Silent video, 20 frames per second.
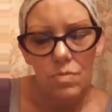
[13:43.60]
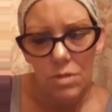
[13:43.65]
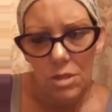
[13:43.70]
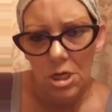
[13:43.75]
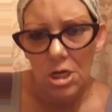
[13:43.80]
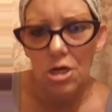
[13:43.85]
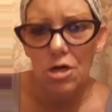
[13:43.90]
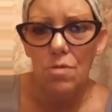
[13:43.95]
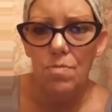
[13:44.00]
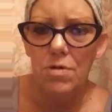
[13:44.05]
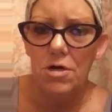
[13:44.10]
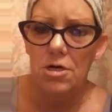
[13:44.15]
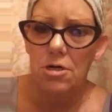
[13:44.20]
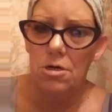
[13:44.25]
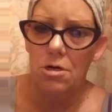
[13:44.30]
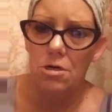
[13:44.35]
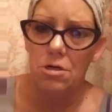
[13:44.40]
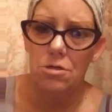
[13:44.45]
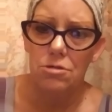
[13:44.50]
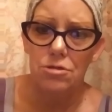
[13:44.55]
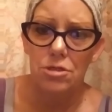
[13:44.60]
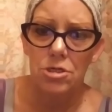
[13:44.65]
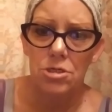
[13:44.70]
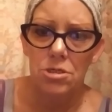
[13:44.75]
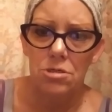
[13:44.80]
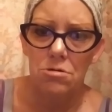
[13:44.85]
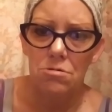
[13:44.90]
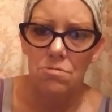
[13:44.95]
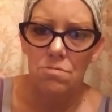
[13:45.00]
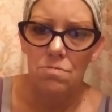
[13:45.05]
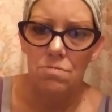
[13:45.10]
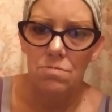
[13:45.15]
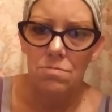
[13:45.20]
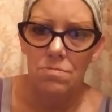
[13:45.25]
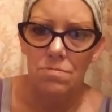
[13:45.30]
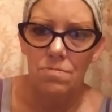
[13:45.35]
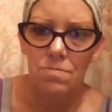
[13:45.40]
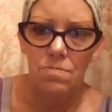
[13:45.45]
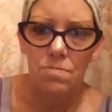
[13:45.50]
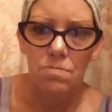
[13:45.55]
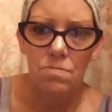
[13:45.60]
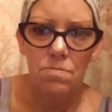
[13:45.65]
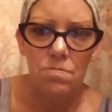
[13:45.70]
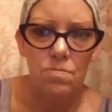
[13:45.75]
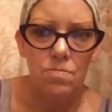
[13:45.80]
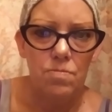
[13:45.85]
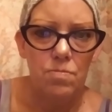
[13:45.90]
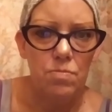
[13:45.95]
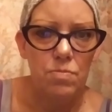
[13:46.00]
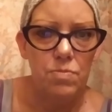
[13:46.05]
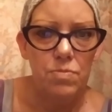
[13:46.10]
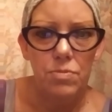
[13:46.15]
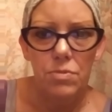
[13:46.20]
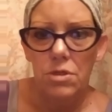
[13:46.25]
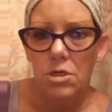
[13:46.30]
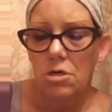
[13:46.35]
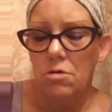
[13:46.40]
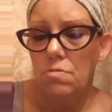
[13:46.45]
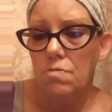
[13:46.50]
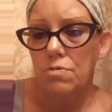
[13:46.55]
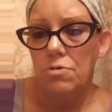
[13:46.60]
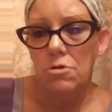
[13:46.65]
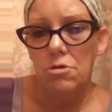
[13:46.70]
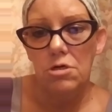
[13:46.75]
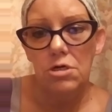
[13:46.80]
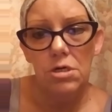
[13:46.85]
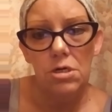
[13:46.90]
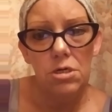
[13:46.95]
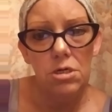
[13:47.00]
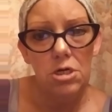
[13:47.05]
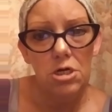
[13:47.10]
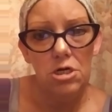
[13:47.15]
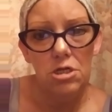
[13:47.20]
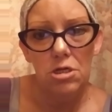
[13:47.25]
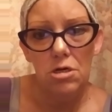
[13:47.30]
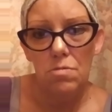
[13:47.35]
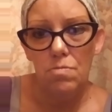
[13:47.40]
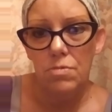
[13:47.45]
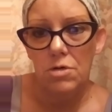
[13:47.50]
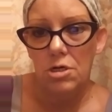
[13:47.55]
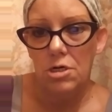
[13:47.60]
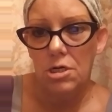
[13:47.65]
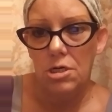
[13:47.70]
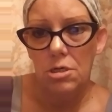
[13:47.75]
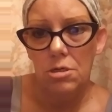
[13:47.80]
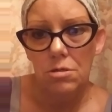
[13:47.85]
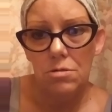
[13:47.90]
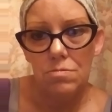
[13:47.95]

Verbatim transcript: Think about it. Not pulling anybody